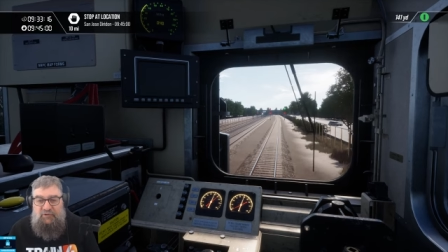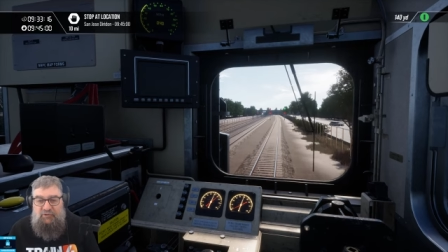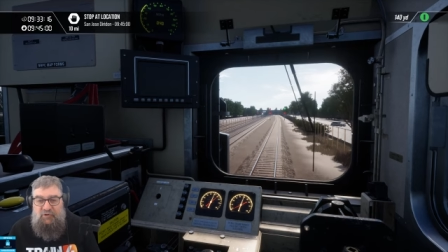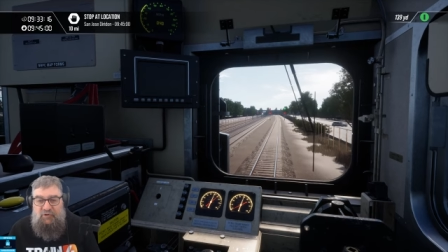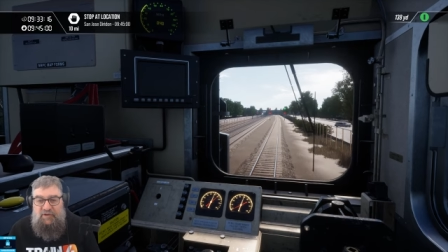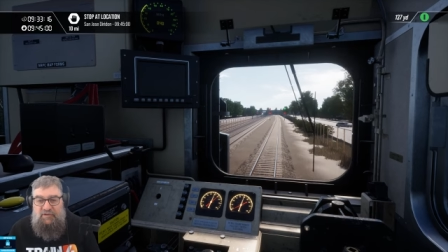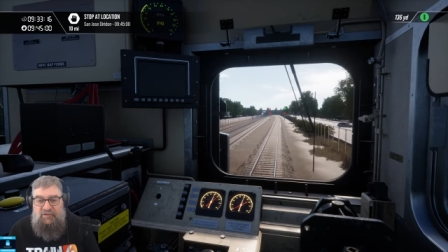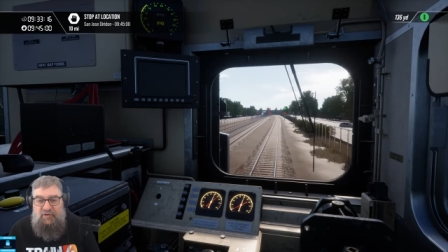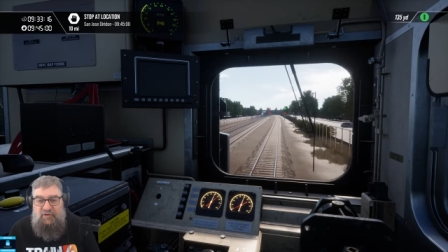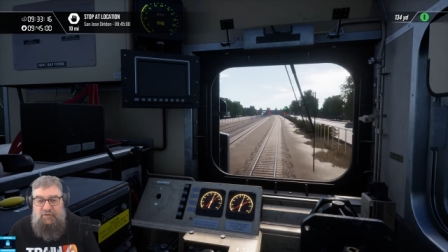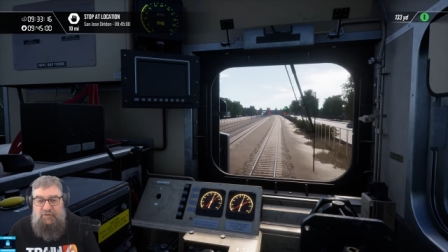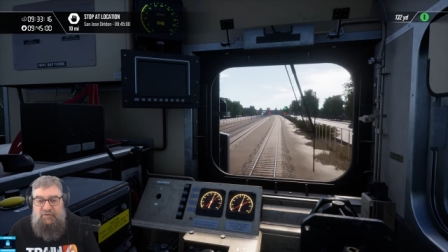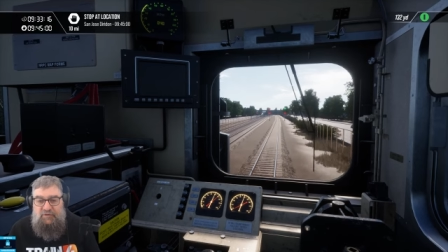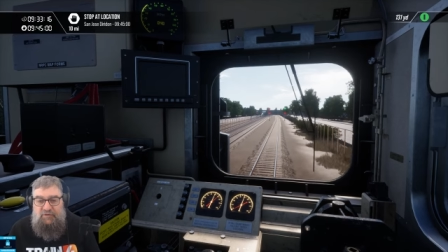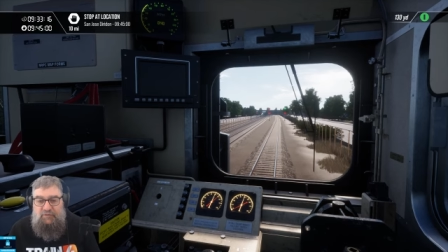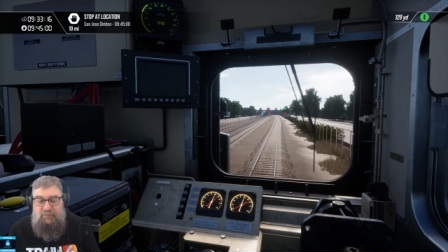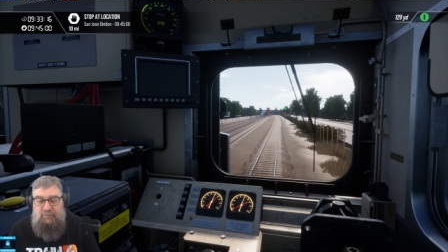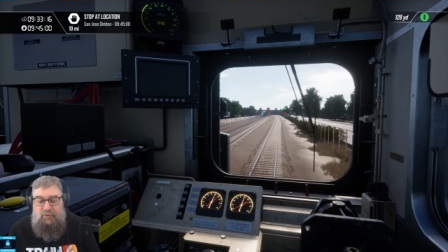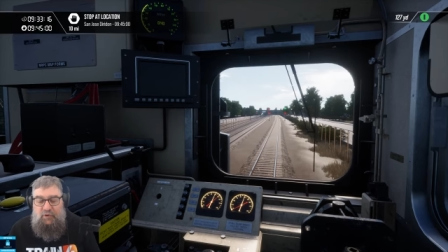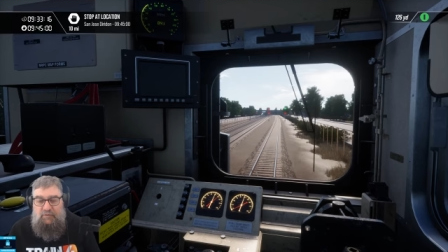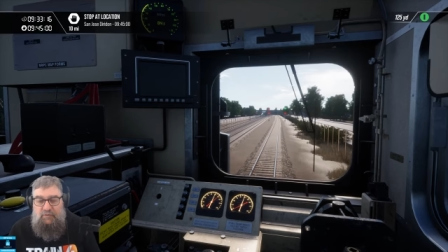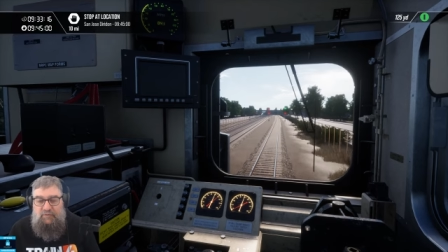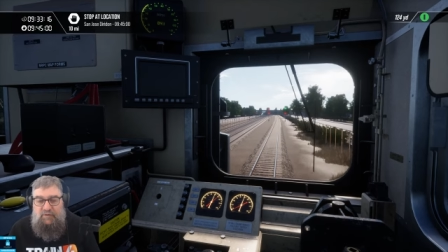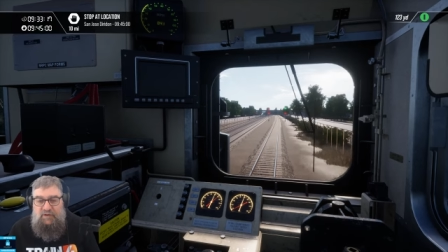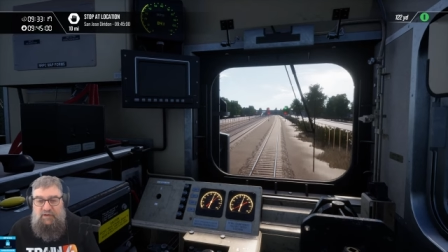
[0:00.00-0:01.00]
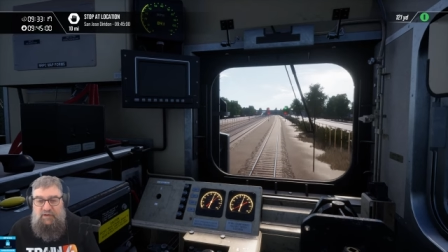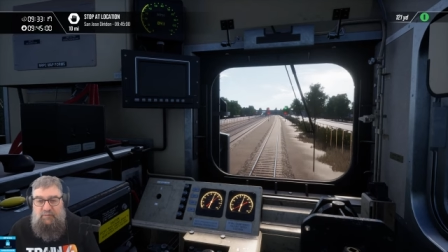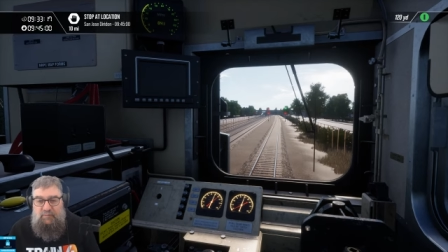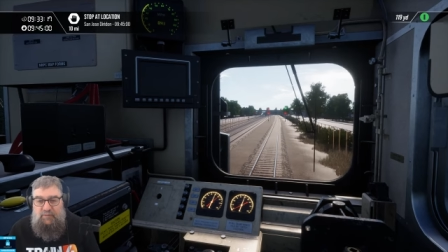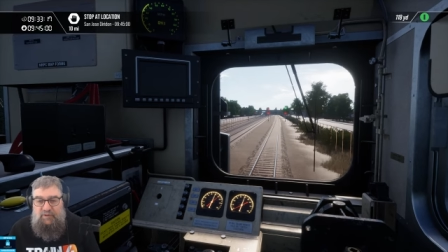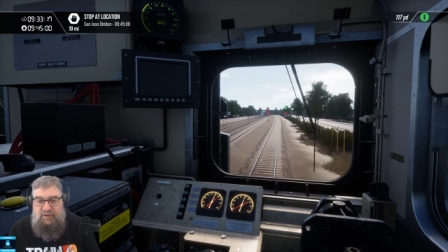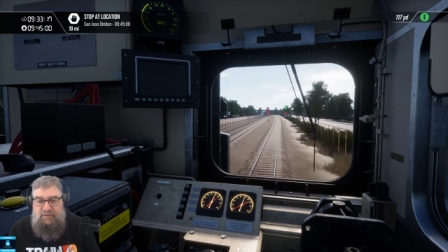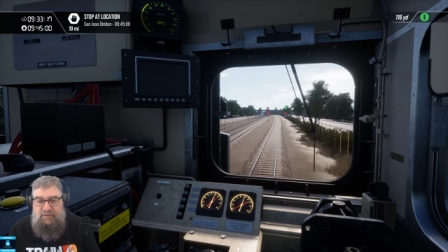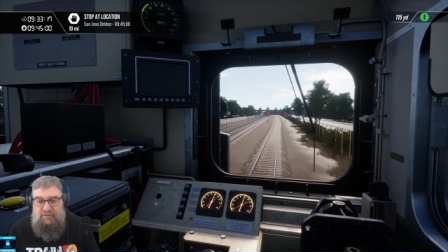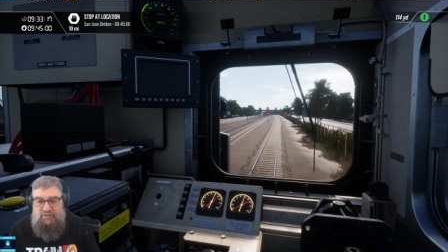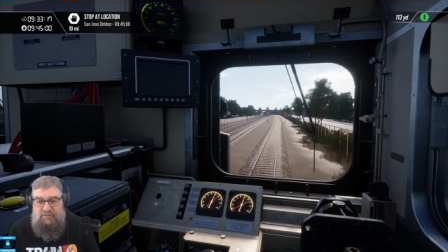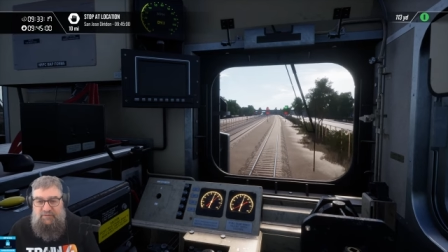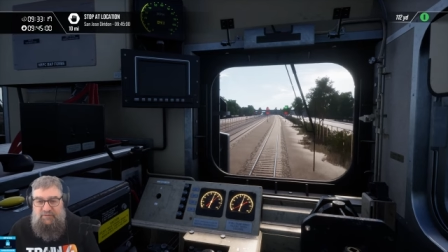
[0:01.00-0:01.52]
trains only survive here
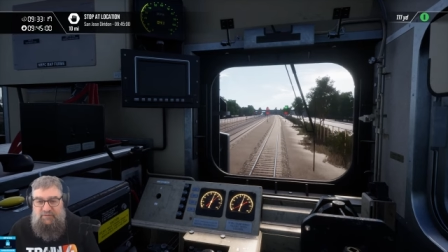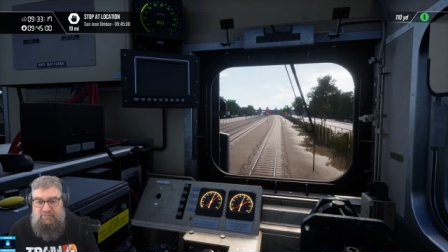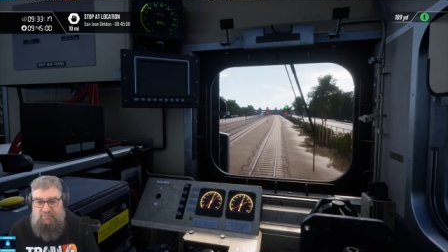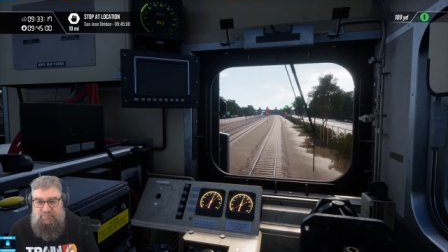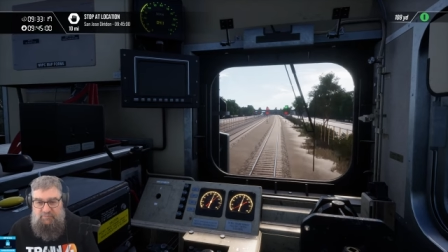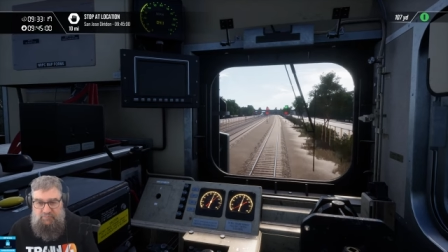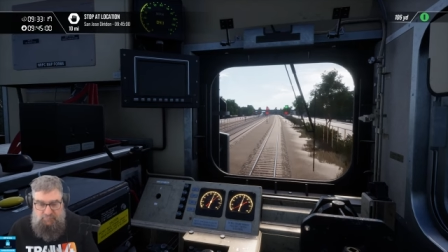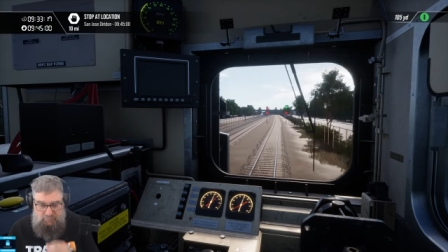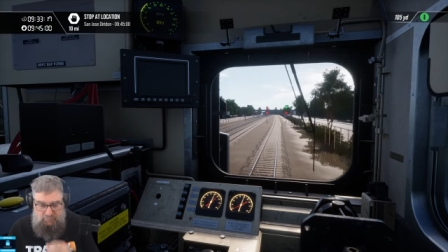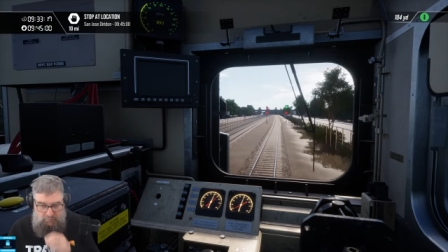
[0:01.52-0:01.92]
because